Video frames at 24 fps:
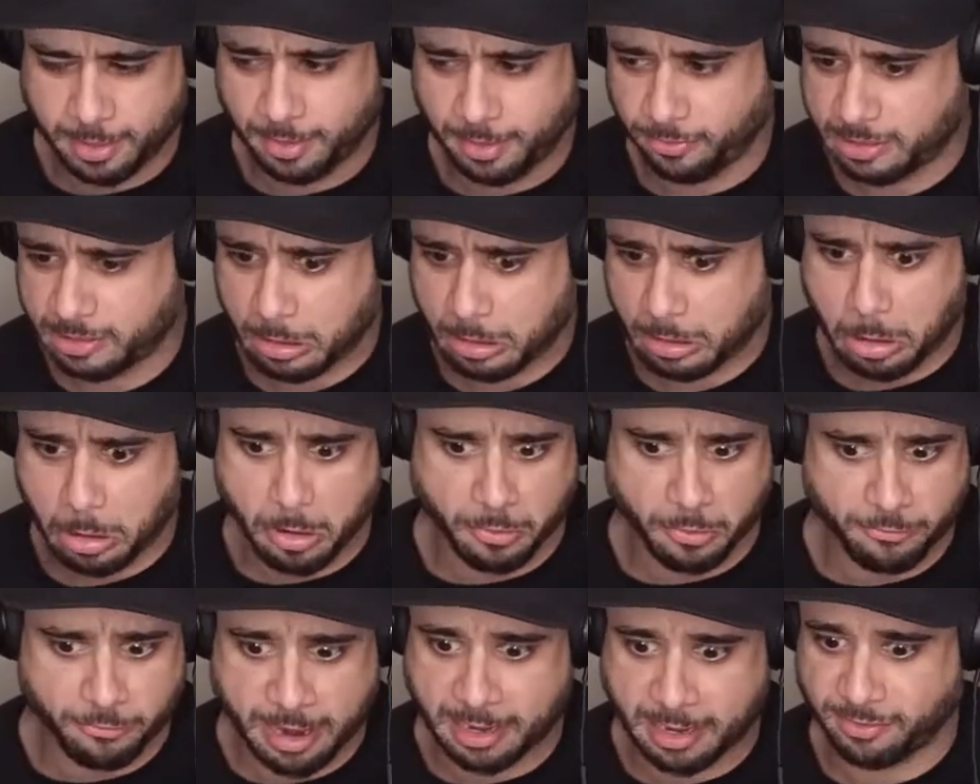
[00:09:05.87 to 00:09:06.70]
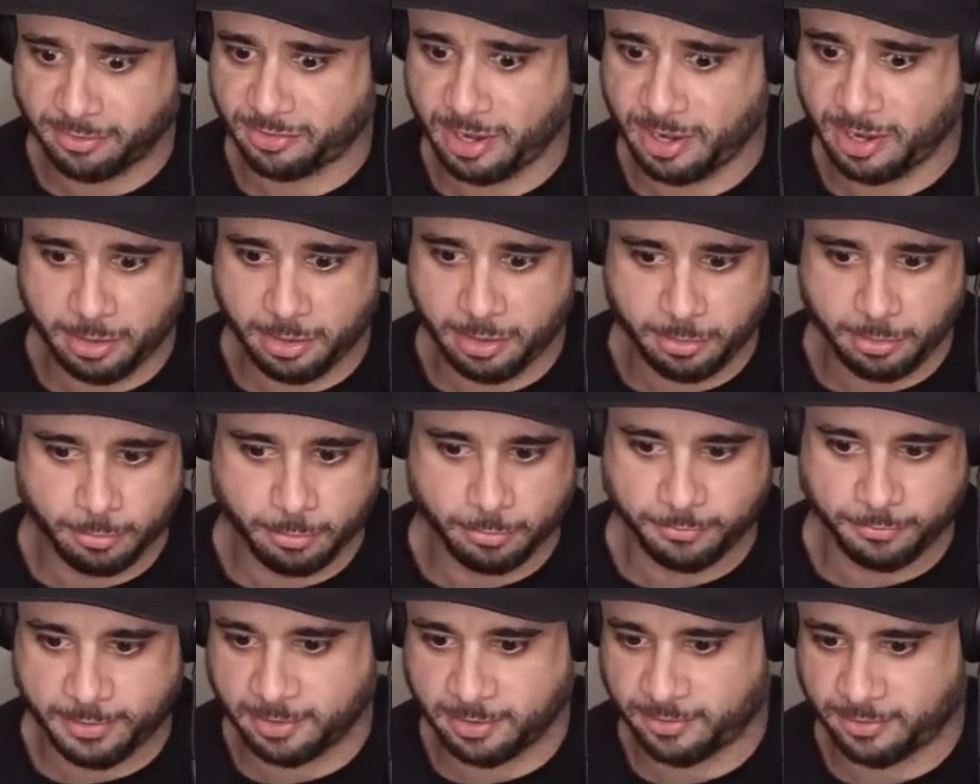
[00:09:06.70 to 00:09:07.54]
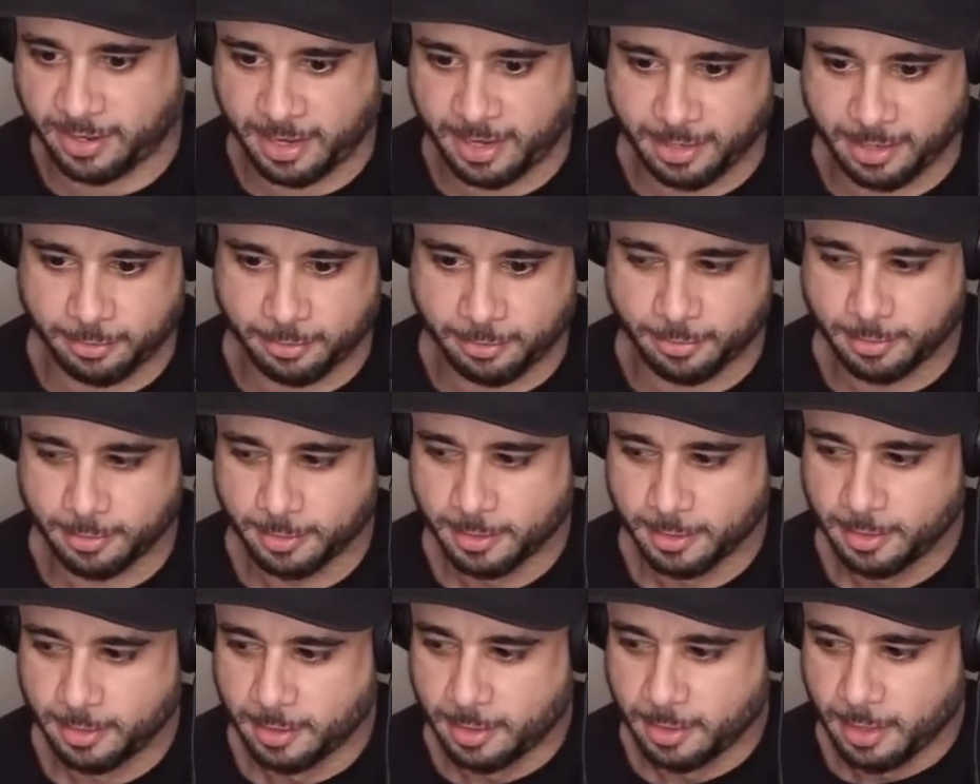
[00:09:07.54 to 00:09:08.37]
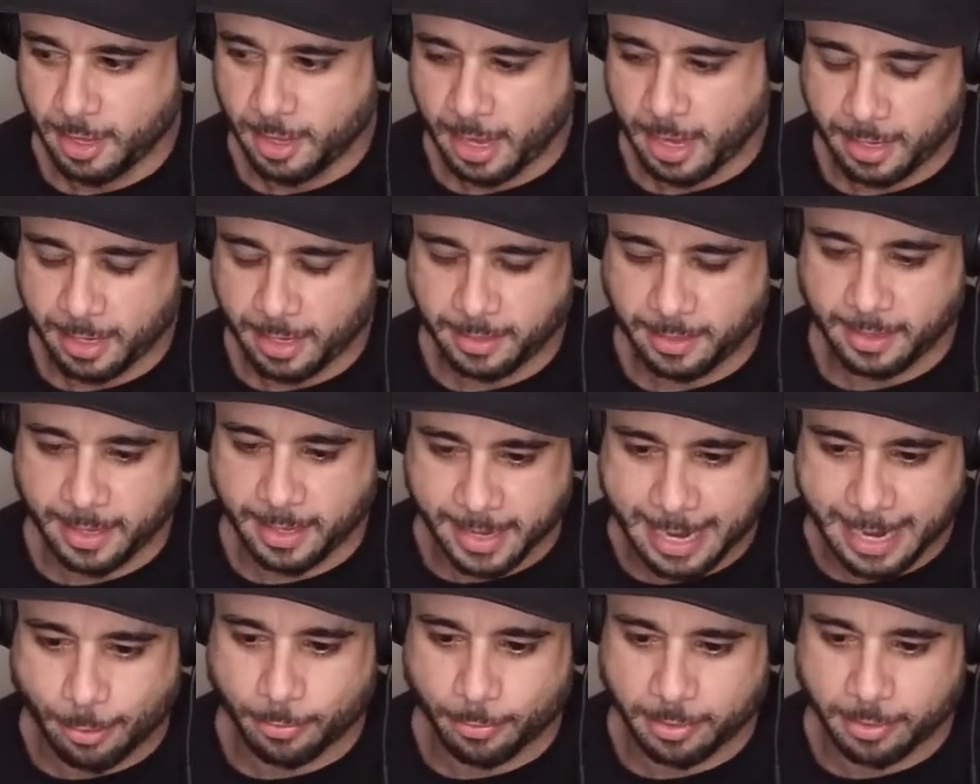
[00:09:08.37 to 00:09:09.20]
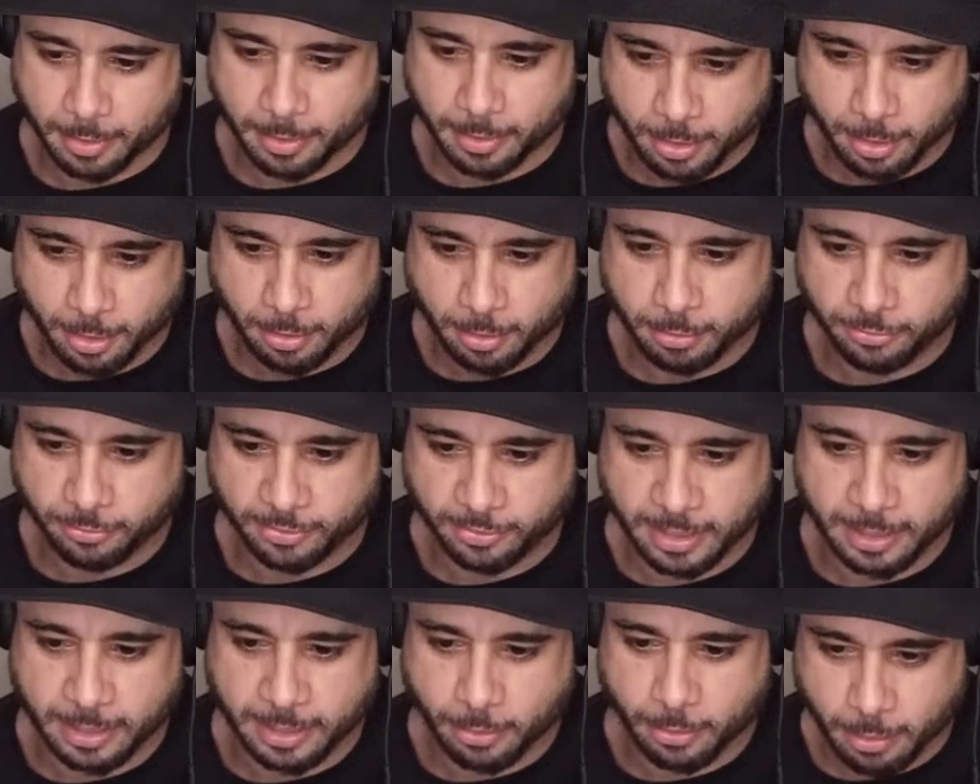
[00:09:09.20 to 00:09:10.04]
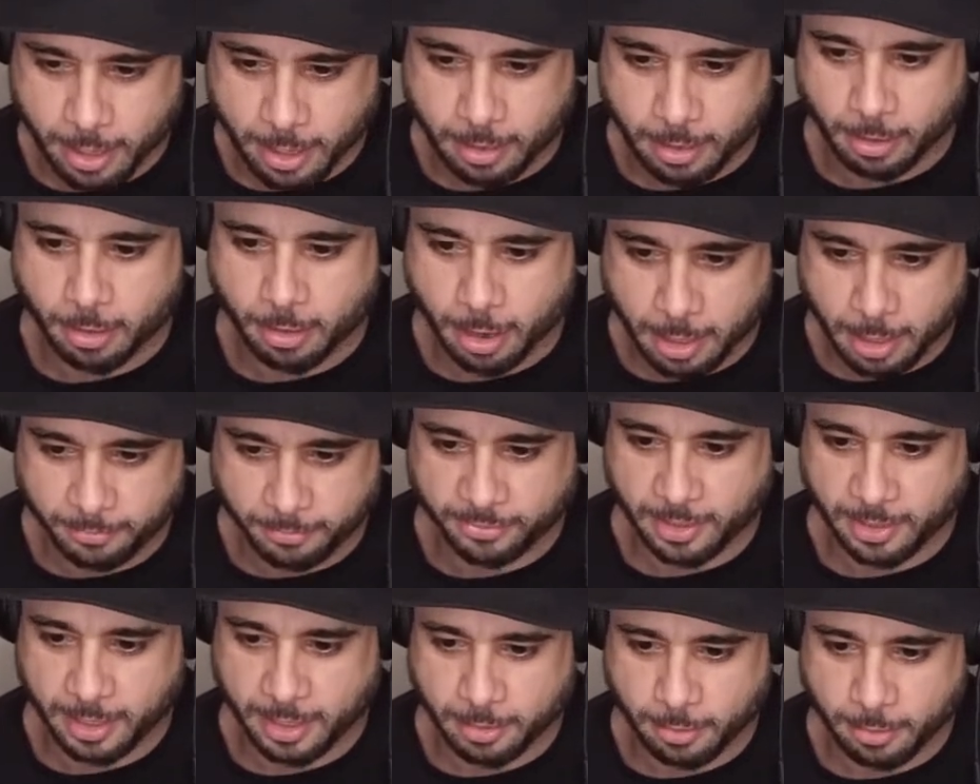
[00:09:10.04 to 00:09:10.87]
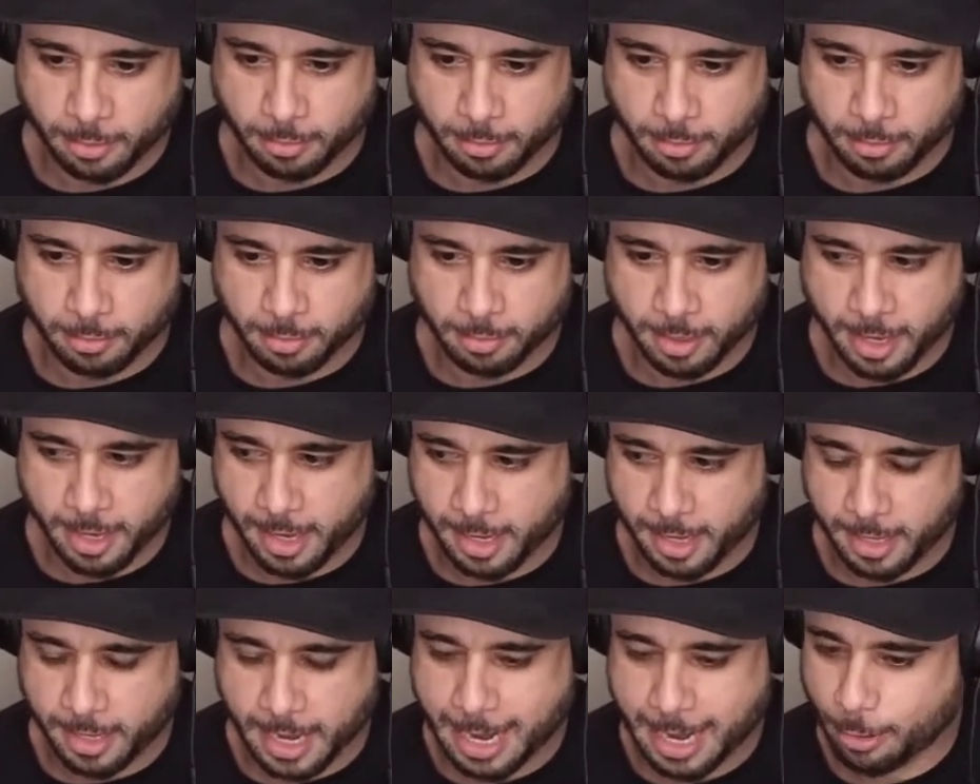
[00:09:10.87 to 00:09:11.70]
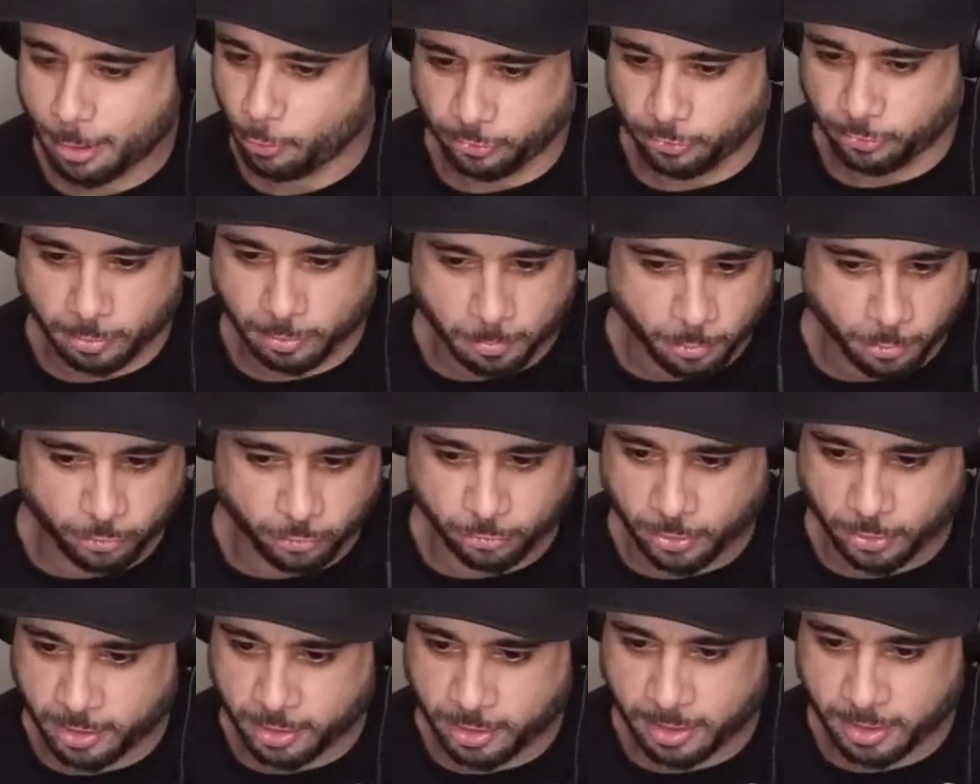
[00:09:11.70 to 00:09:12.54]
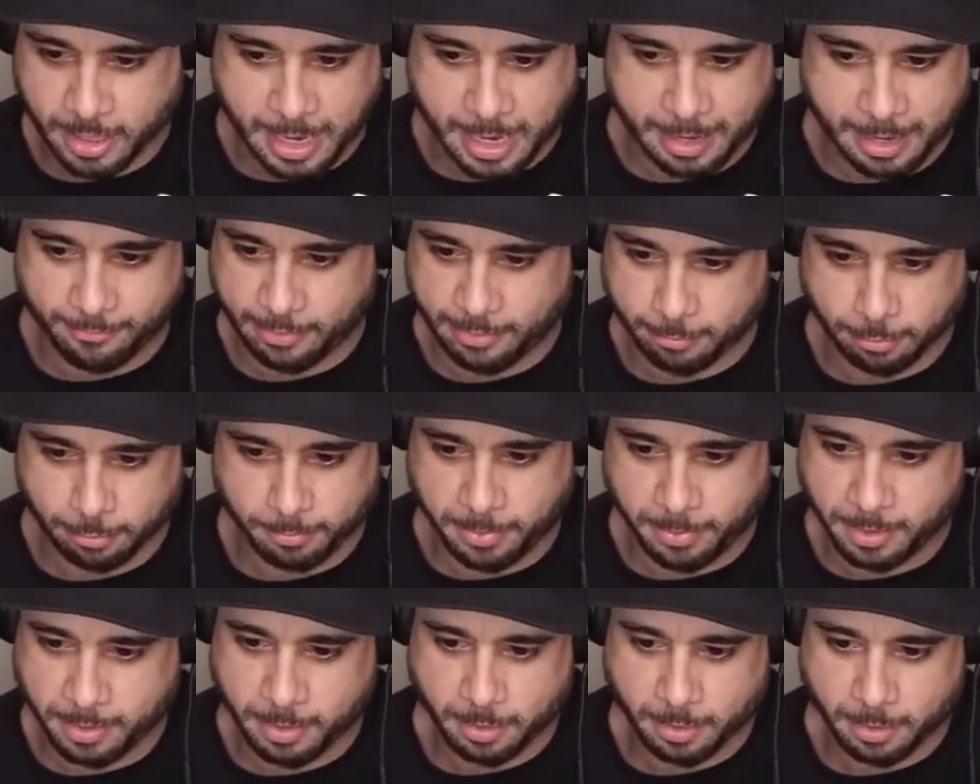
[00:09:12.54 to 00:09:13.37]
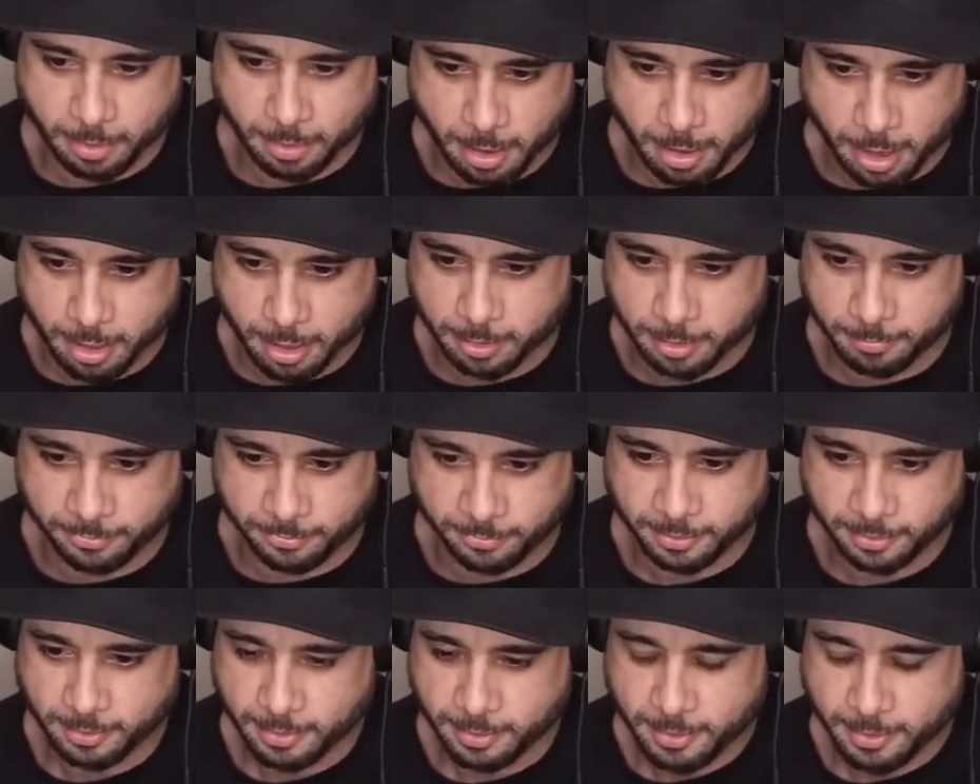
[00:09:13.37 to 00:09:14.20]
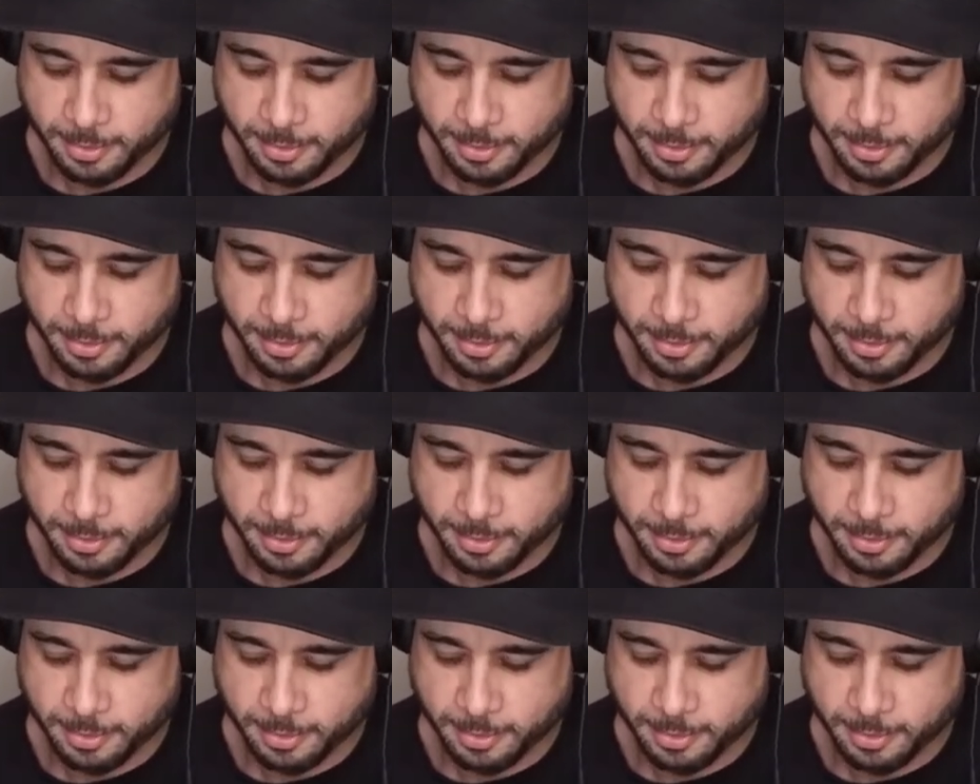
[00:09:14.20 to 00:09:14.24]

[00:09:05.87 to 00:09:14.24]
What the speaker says: He's like, oh, fats hate you, fats hate you. And then I got with a coach that know how to carb cycle, and I was the most shredded I have ever been on carbs.